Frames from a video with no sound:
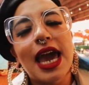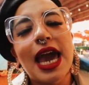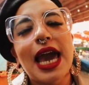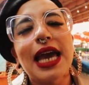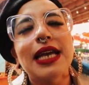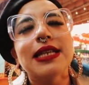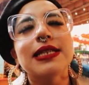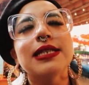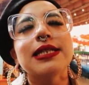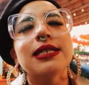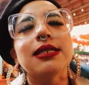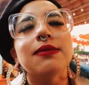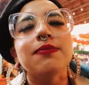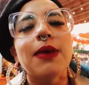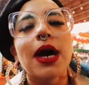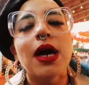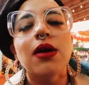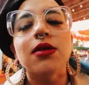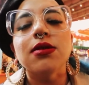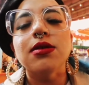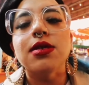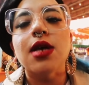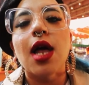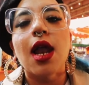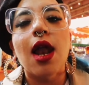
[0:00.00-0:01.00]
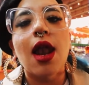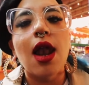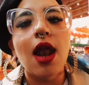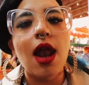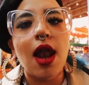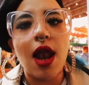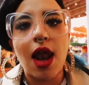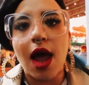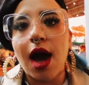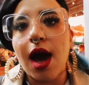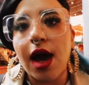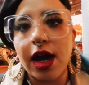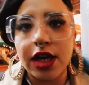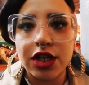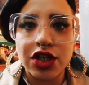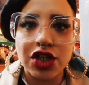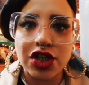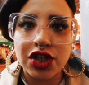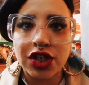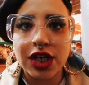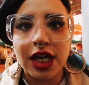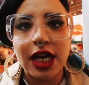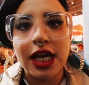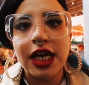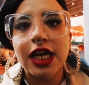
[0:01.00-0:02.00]
It smells
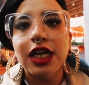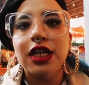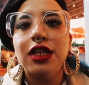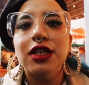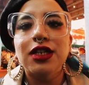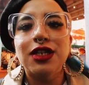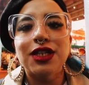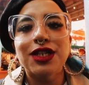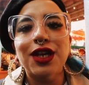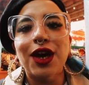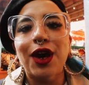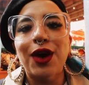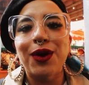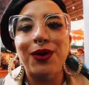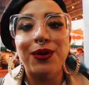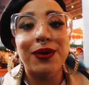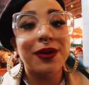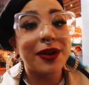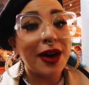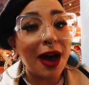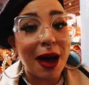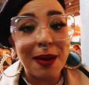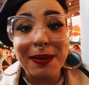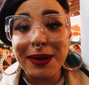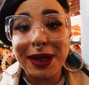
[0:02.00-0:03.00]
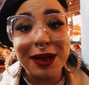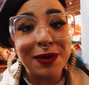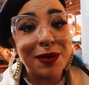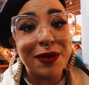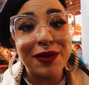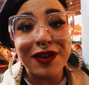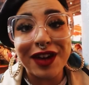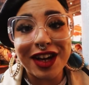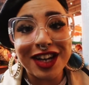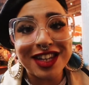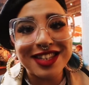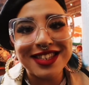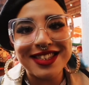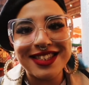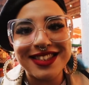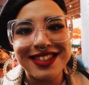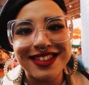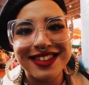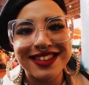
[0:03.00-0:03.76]
lush. So come eat with us.